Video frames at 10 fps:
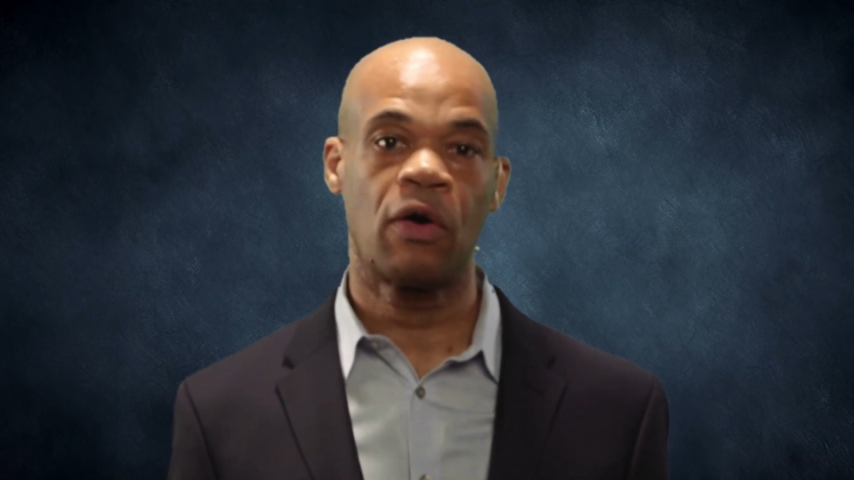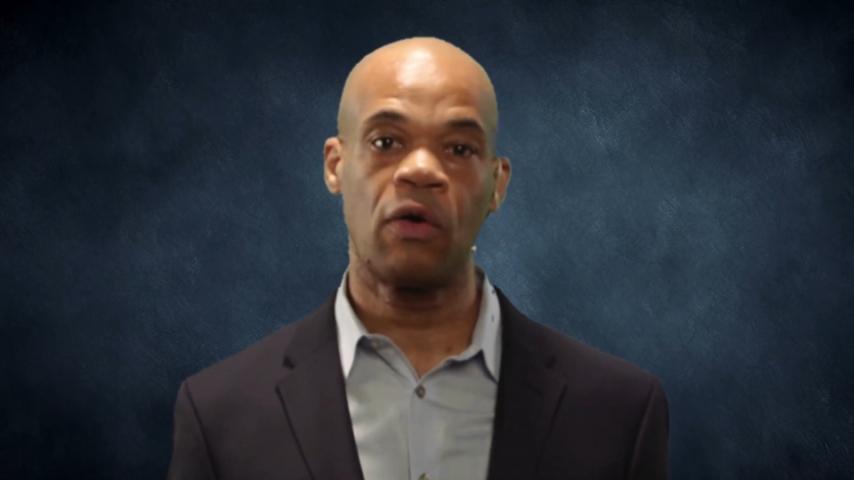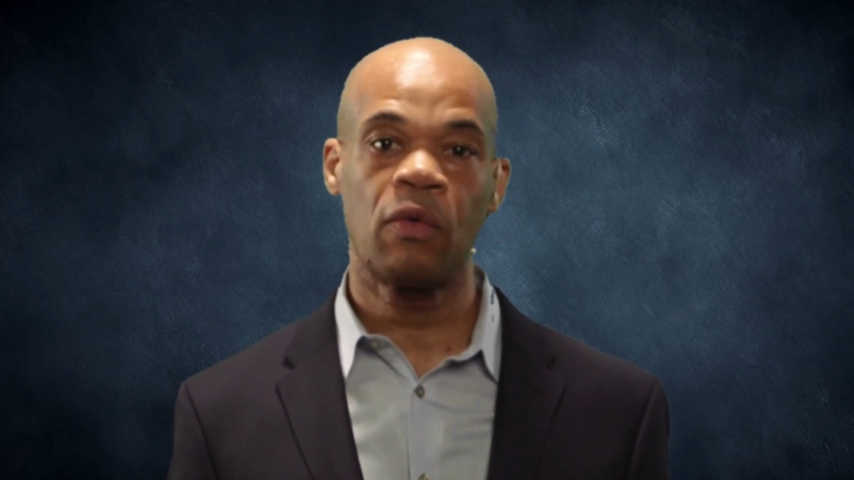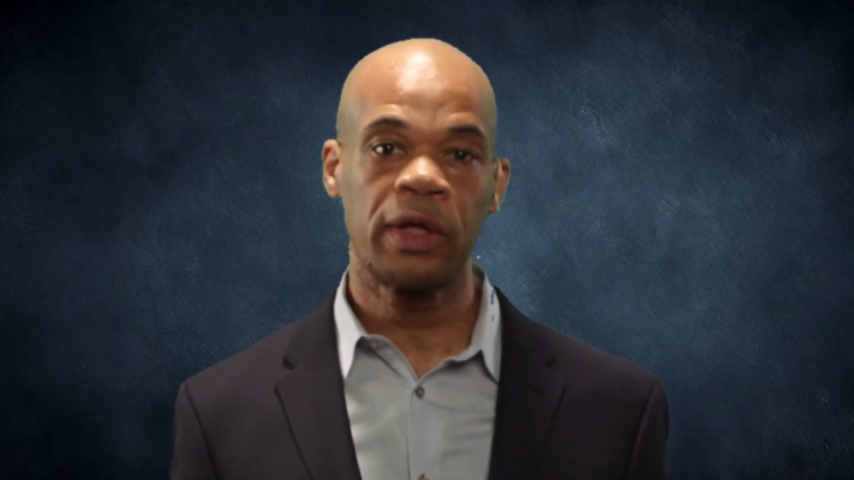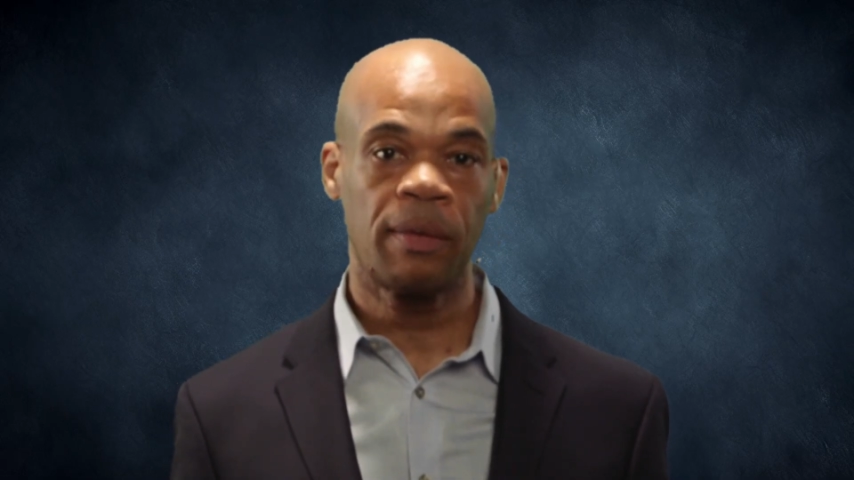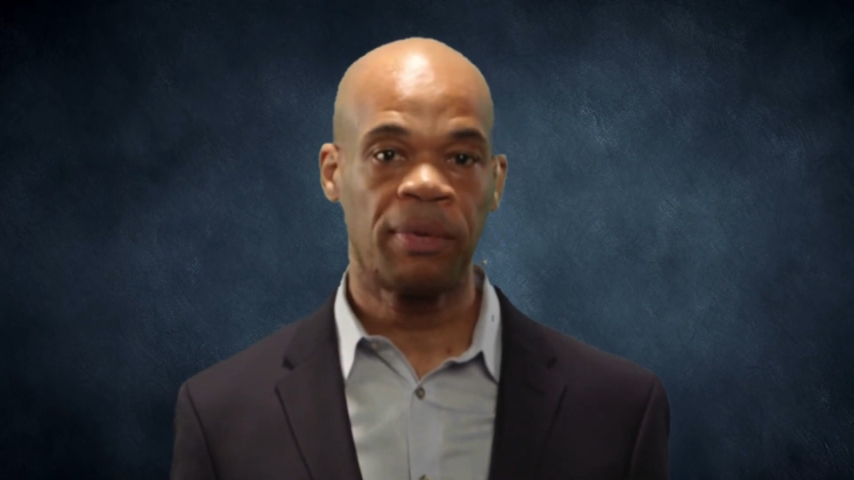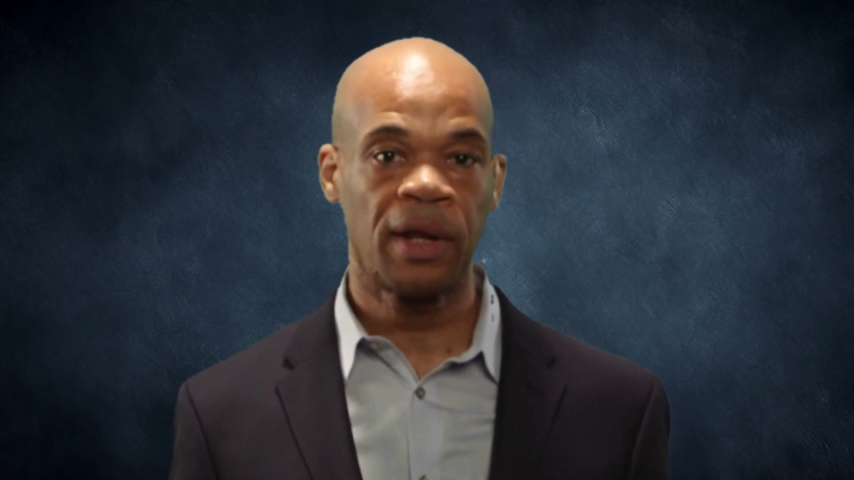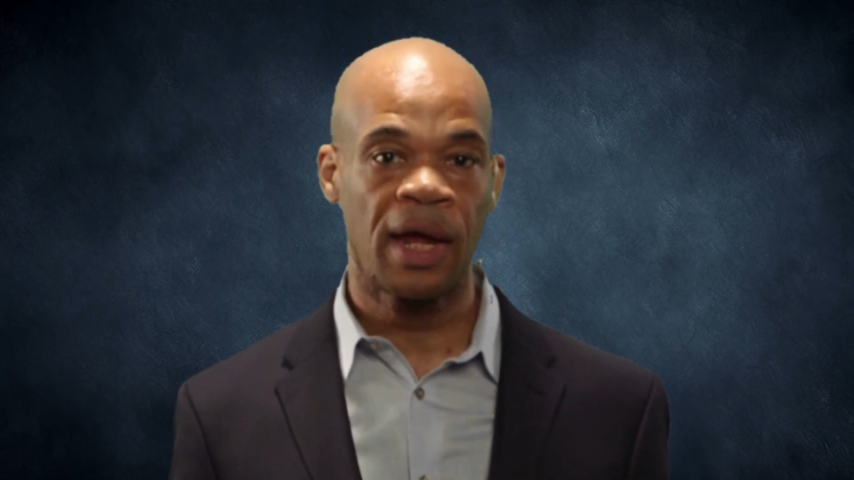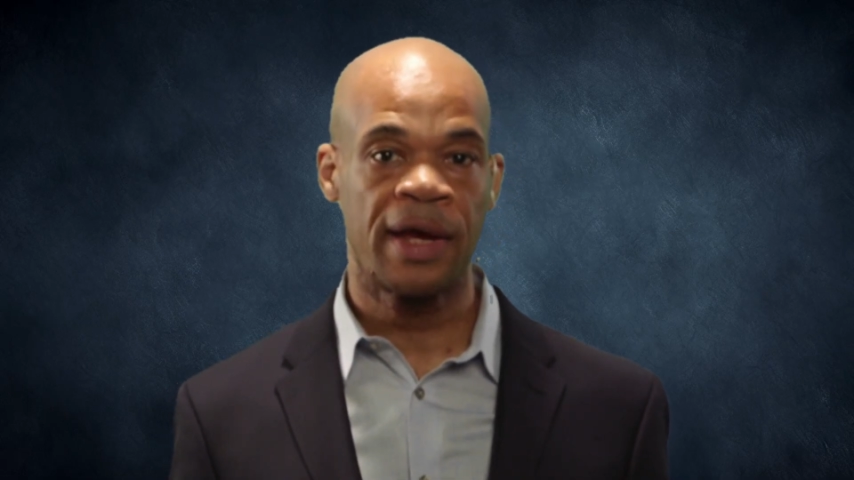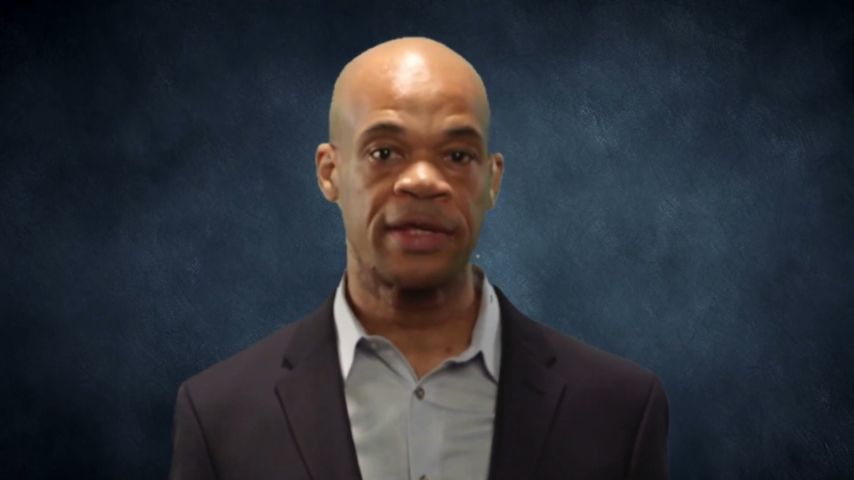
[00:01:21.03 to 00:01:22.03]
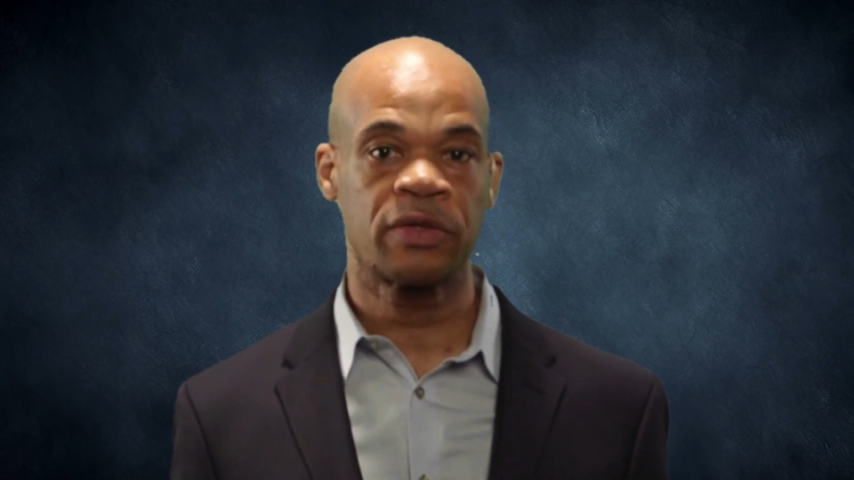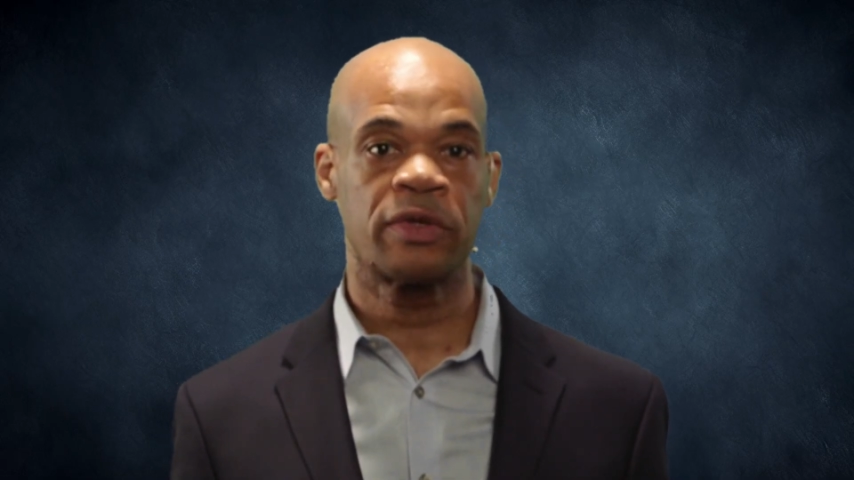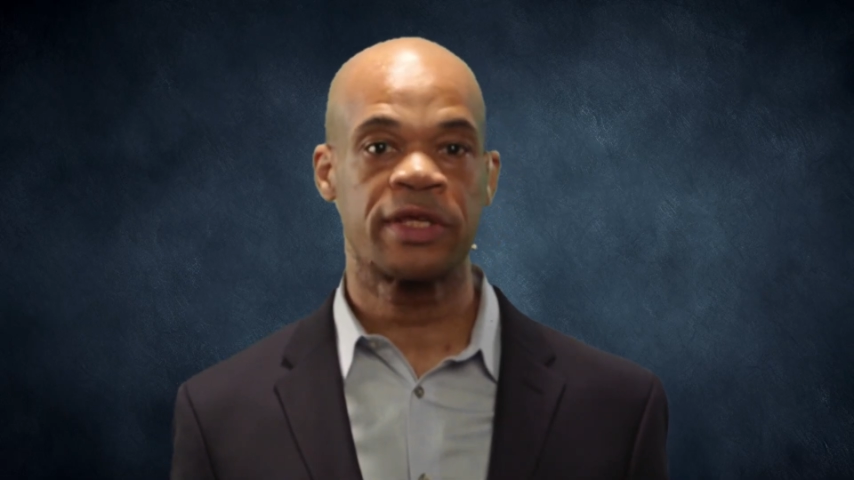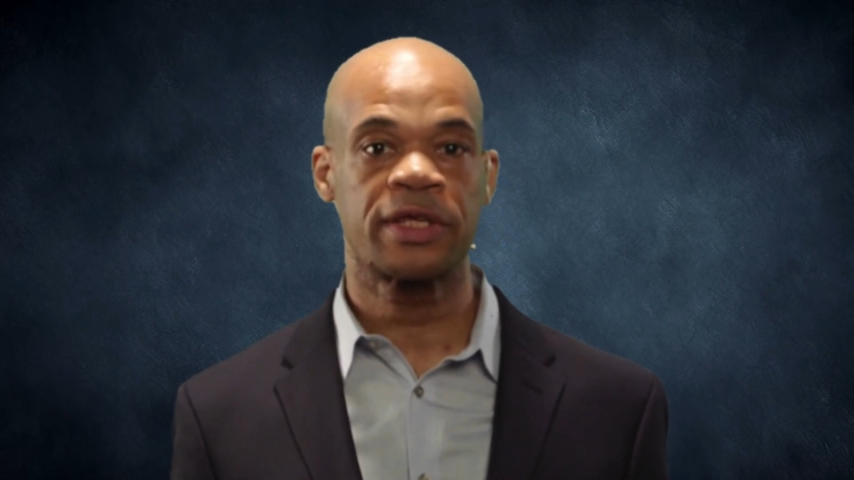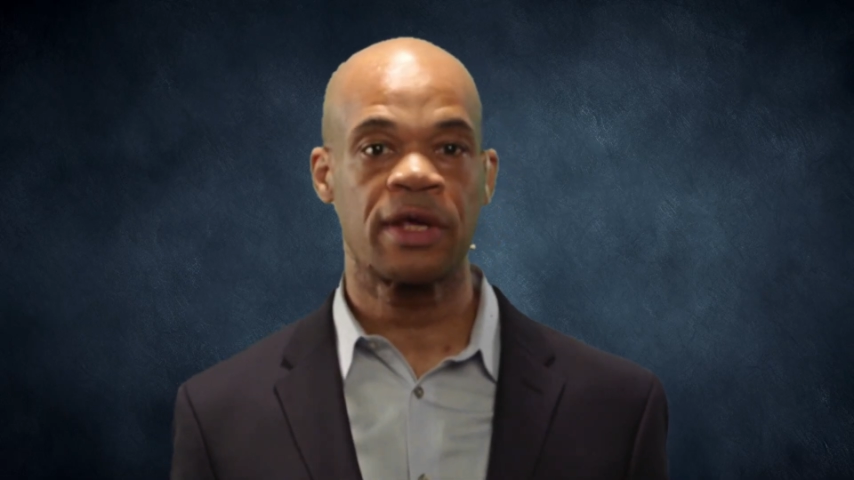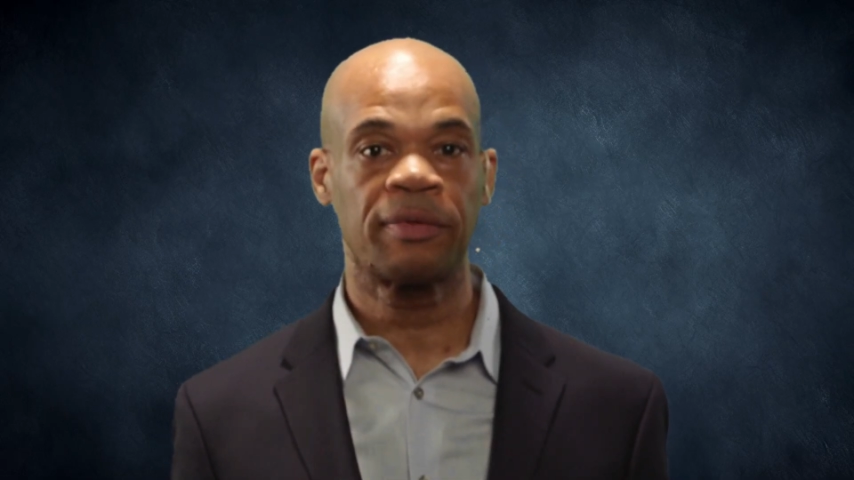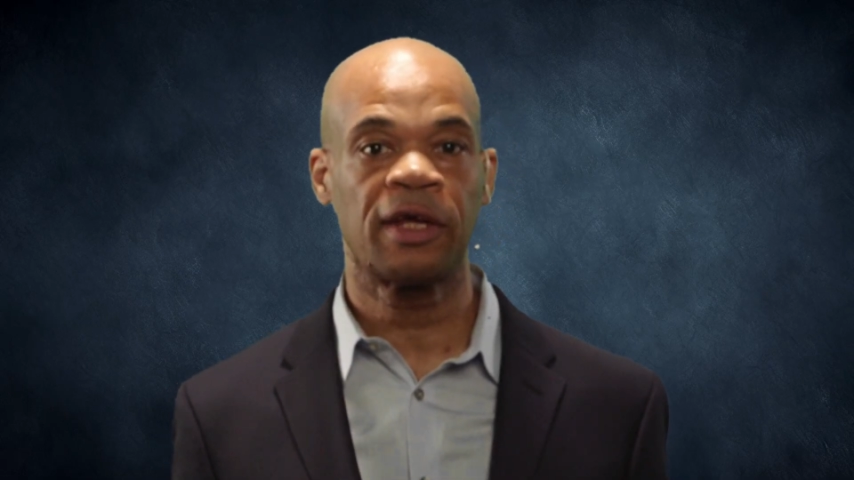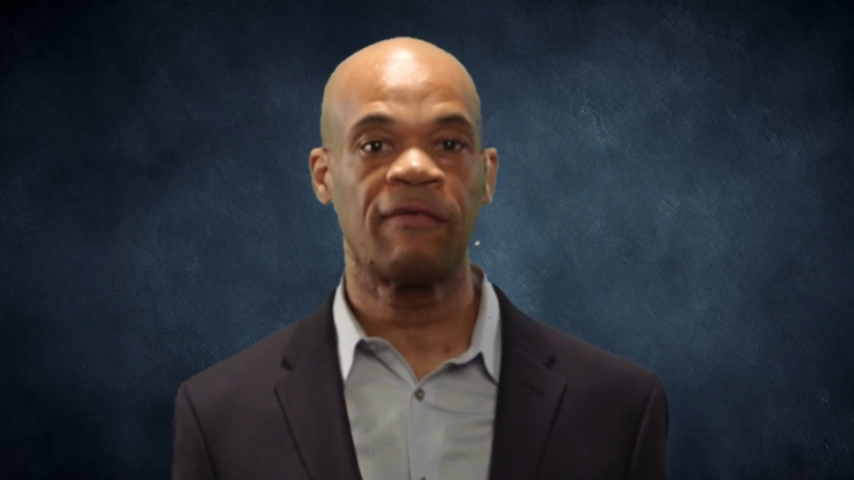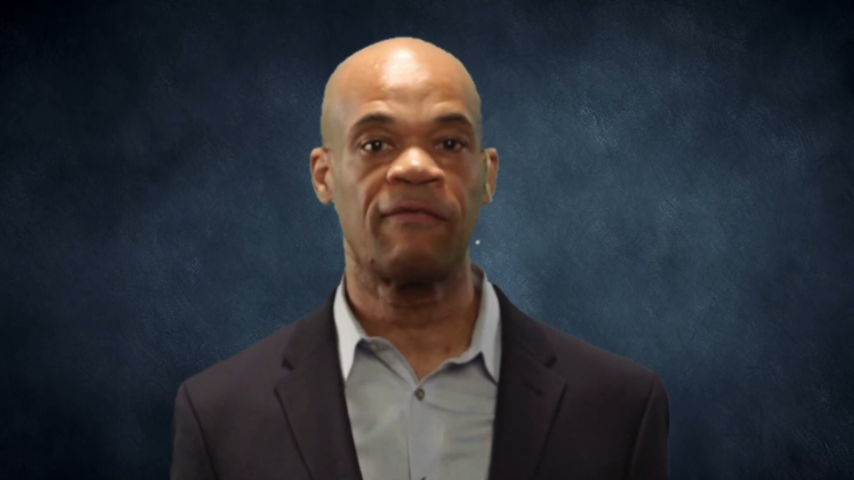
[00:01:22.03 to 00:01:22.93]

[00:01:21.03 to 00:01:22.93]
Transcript: only applies when something